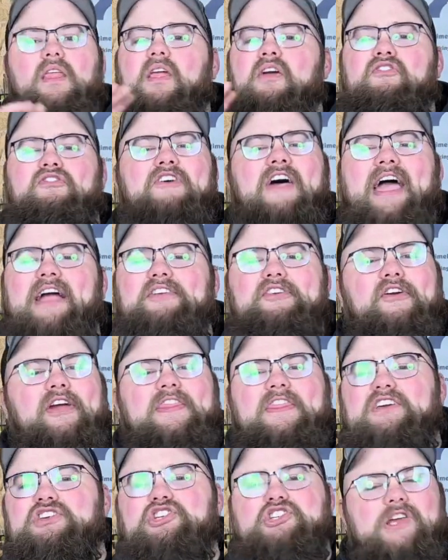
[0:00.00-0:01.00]
Factor in
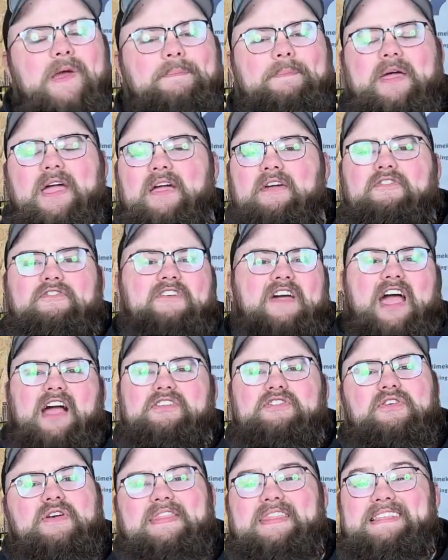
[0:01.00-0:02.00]
the shipping,
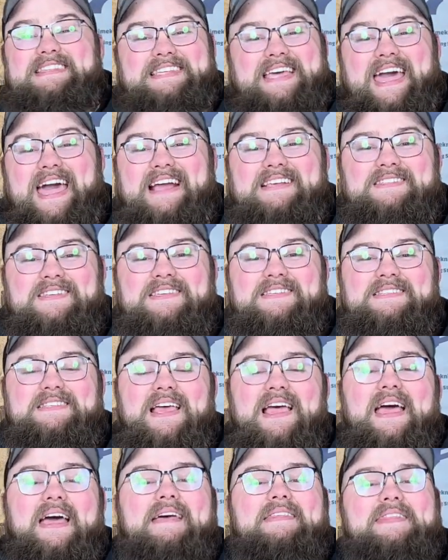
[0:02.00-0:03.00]
factor in the taxes.
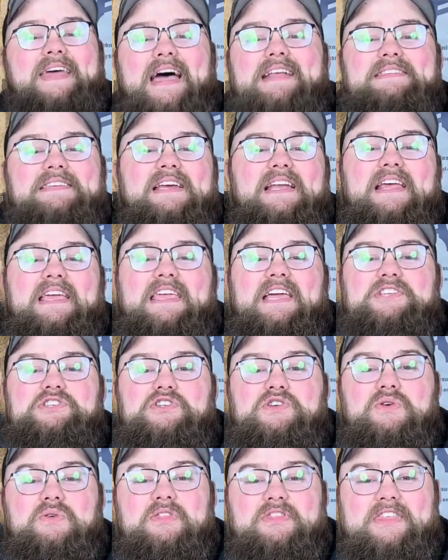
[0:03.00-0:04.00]
That's gonna get
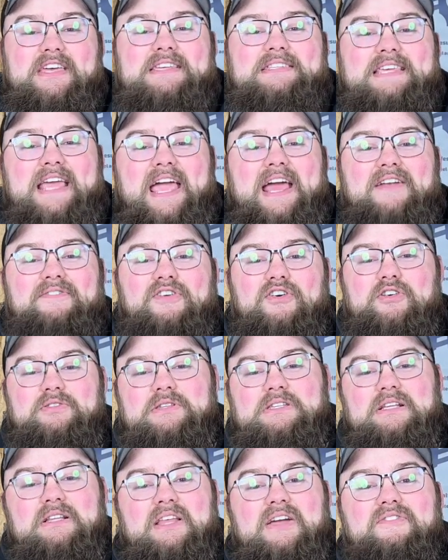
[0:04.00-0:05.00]
you this anvil
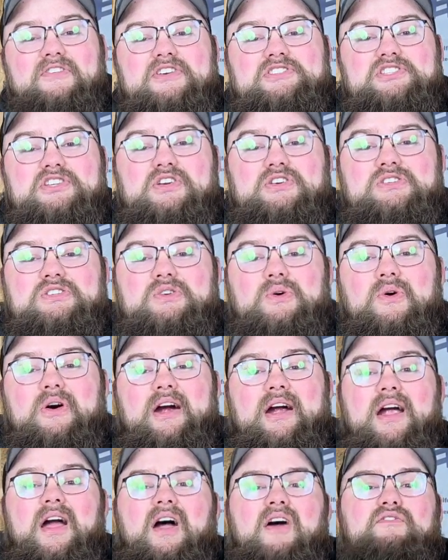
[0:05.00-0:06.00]
delivered to your
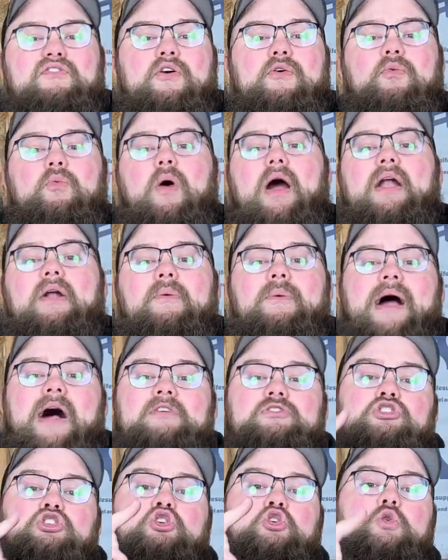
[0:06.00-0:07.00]
door for right
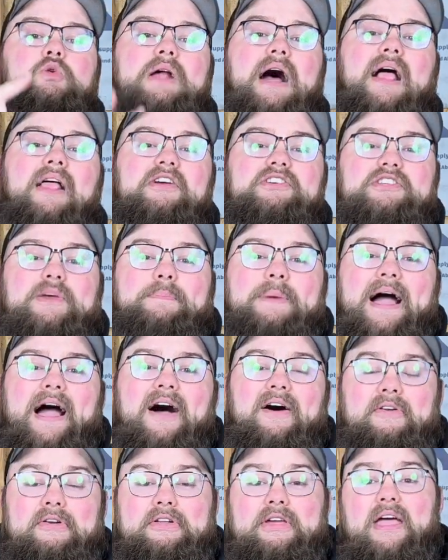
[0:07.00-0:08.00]
around $2 a
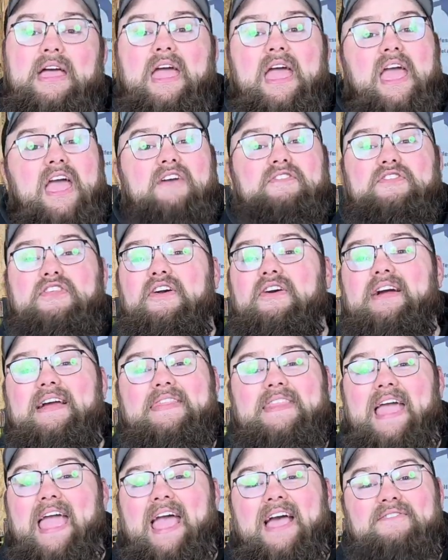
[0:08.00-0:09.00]
pound. If you're in
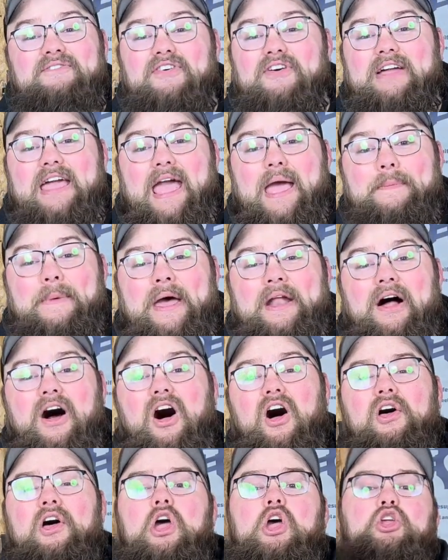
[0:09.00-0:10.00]
the anvil game at
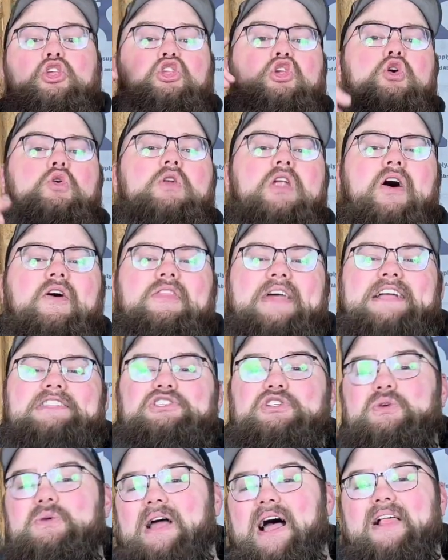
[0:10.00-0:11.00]
all, you know that
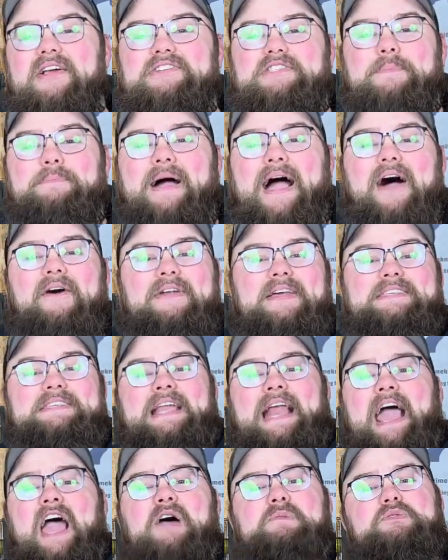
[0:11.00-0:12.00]
$2 a pound is an
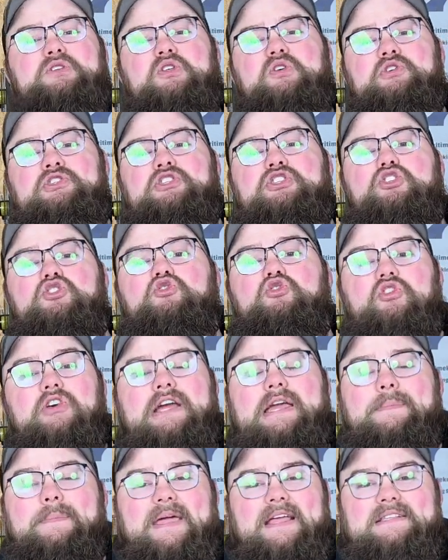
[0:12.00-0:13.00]
absolute
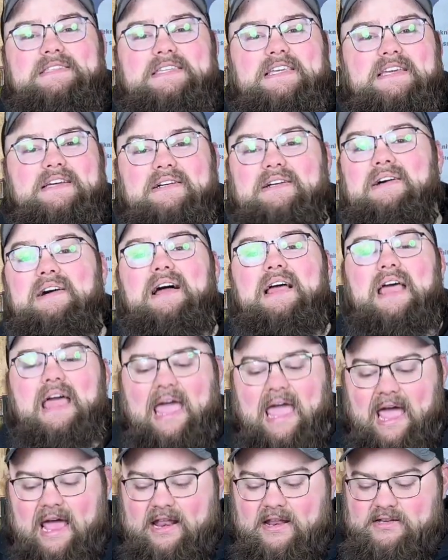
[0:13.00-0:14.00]
screaming deal.
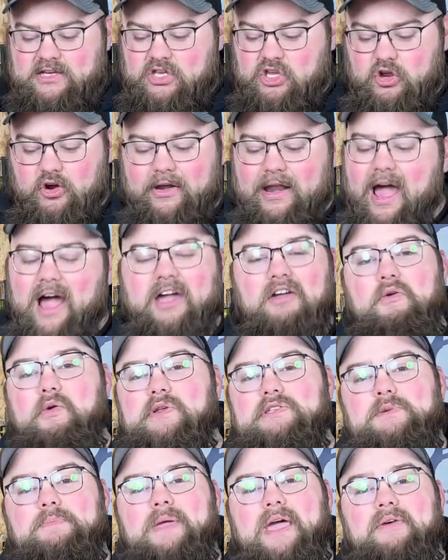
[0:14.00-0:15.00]
And you're not going
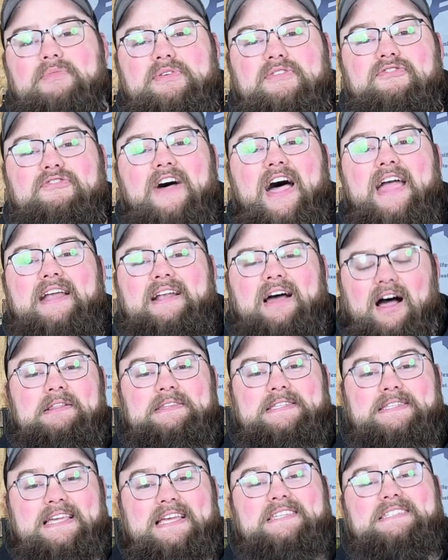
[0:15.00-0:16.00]
to be able to find a
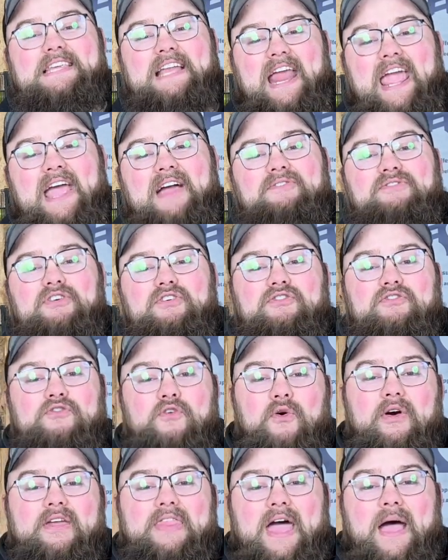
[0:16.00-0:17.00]
decent anvil
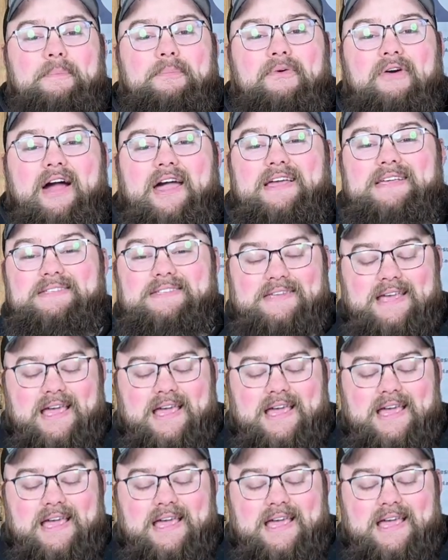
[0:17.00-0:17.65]
for that price.